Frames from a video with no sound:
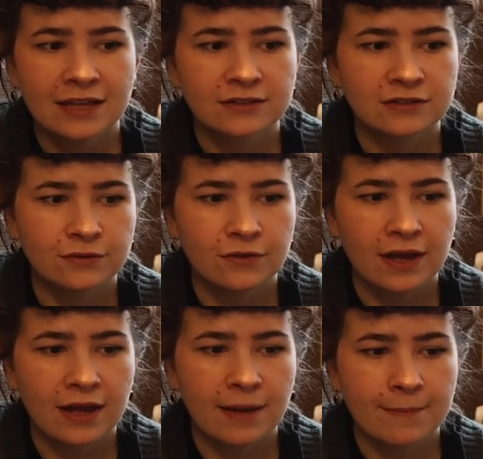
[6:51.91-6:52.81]
So
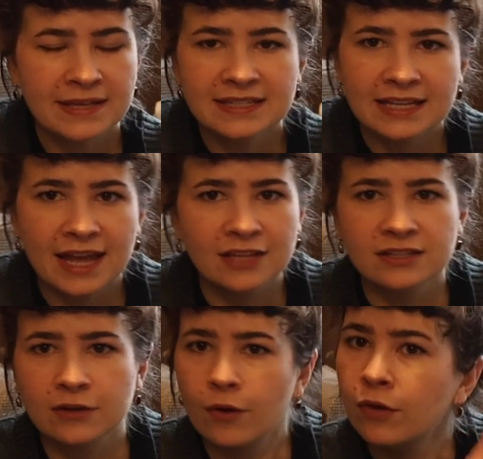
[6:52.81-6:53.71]
basically I had to
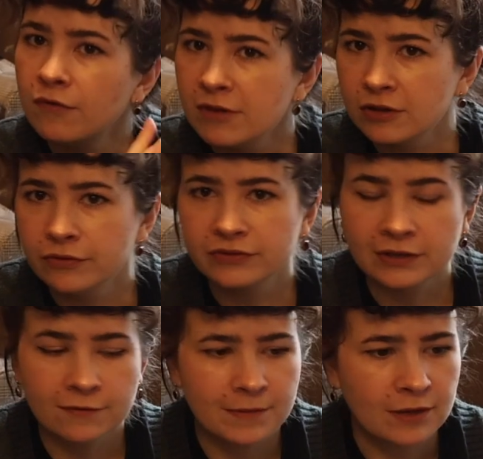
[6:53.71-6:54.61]
take all of my clothes
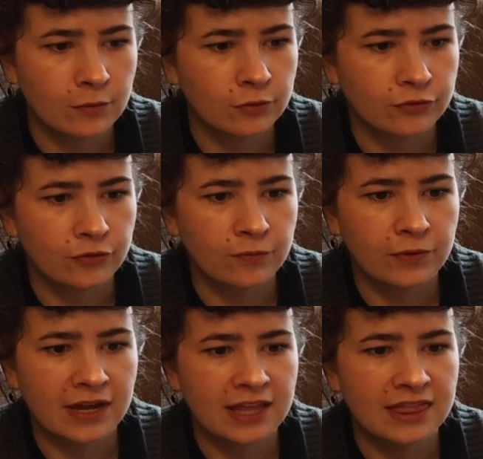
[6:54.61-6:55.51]
out of the big wardrobe,
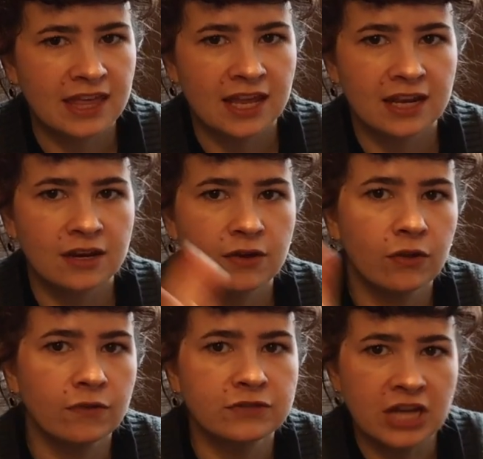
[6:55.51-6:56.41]
and then
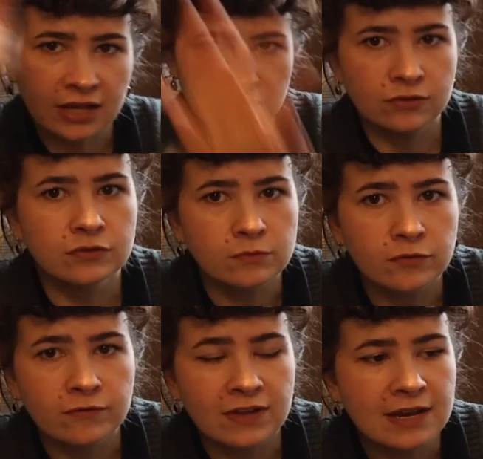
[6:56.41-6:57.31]
all of Jack's clothes
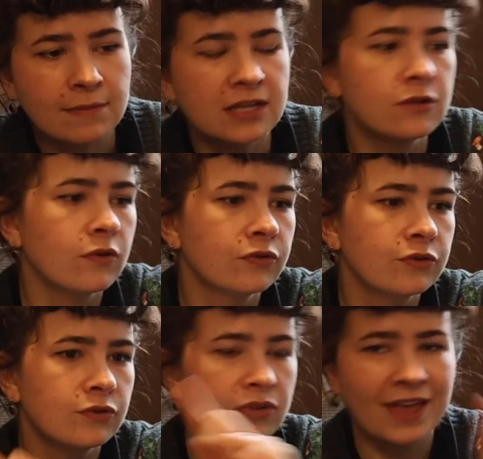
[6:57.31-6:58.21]
moved in, but he also
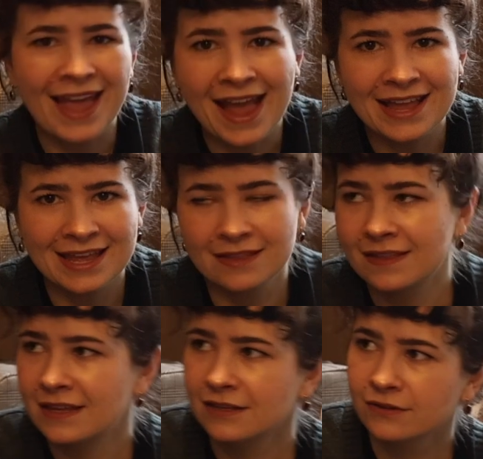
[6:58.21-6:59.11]
took the hanging
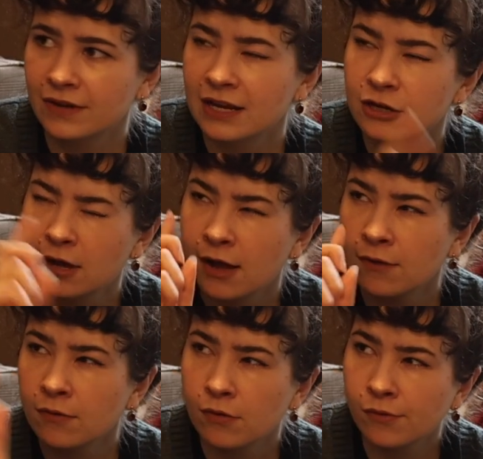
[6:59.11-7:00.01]
thingy. So I
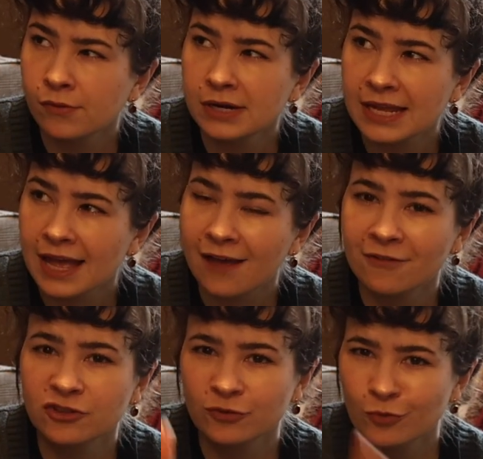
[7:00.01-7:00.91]
now only
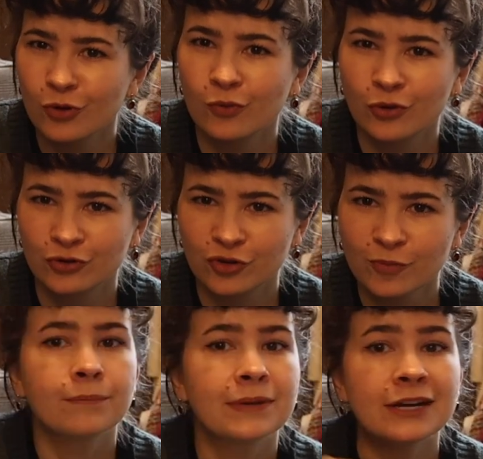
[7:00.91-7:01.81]
have the small
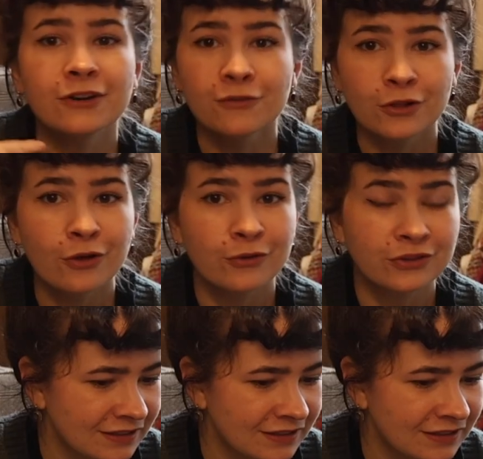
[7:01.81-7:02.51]
wardrobe, but a lot of clothes.